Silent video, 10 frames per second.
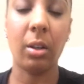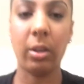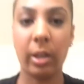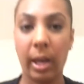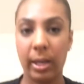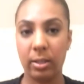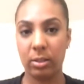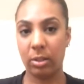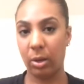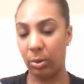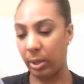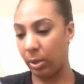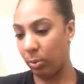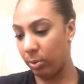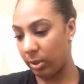Okay, so I've
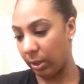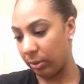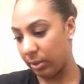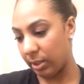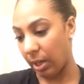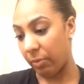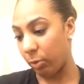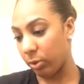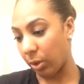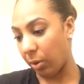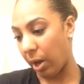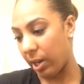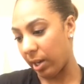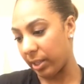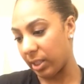also
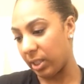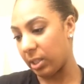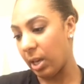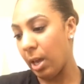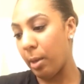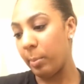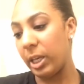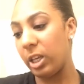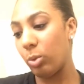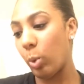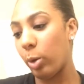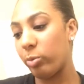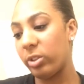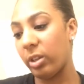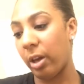highlighted being well
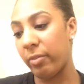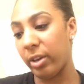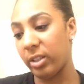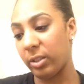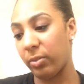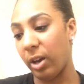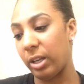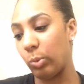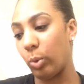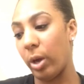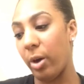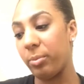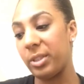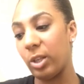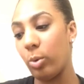diversified will help
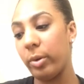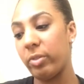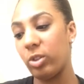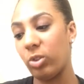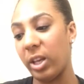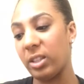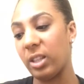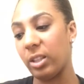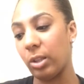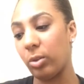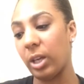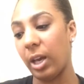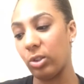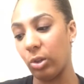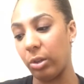deal with the trends that don't
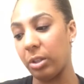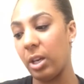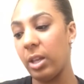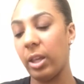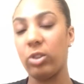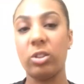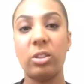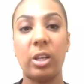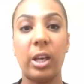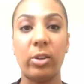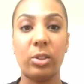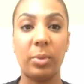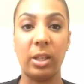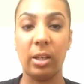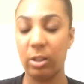catch on, that just turn out to
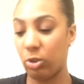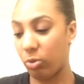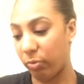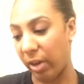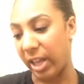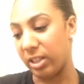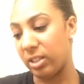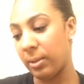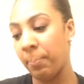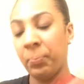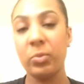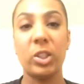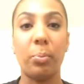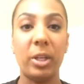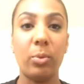be fads.
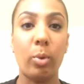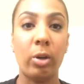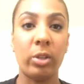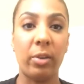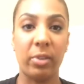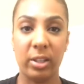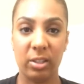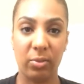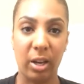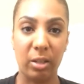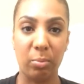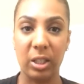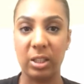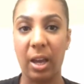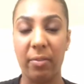So being well diversified
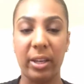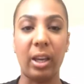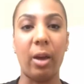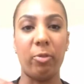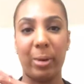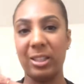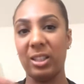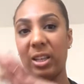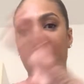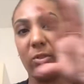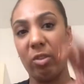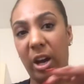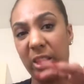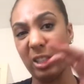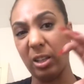means having basically a
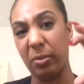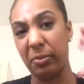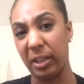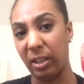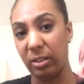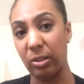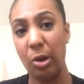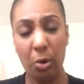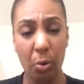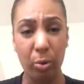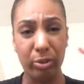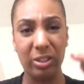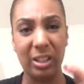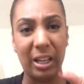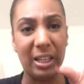variety of things, or
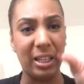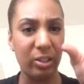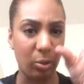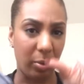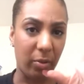just a little bit of